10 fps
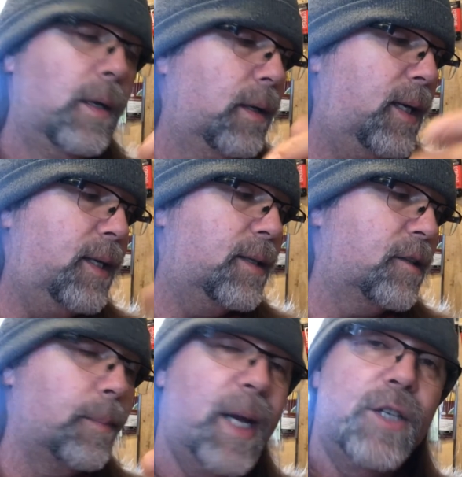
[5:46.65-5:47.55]
heat
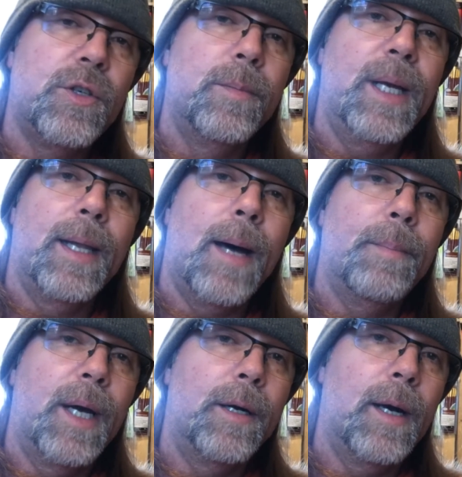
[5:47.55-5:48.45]
dissipation would be a lot
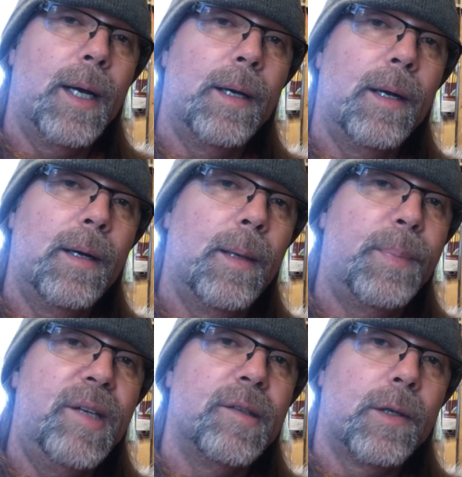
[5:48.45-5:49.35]
better on a
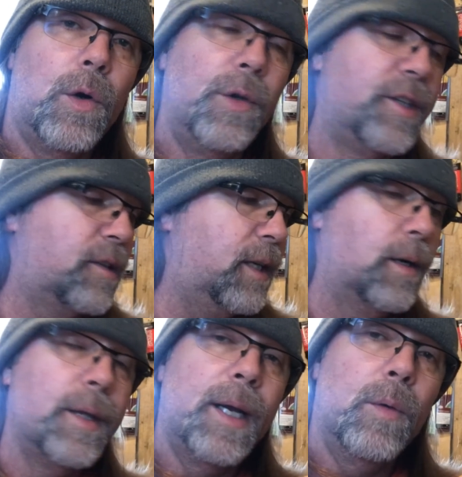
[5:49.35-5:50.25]
piece of cold
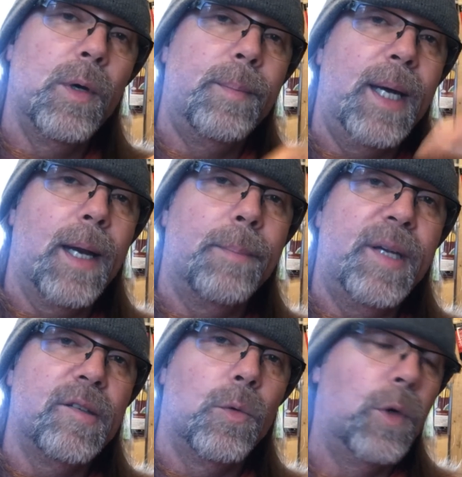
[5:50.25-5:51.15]
steel than it would be on a
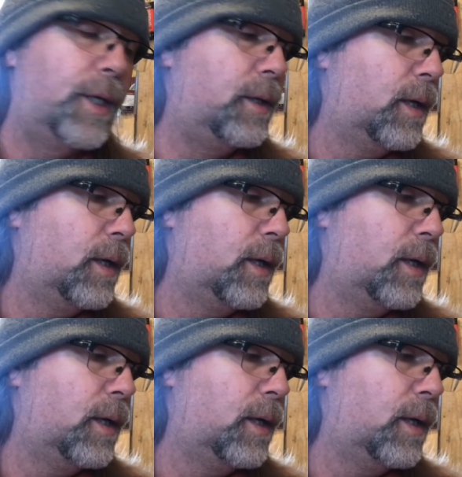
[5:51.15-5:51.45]
piece of wood.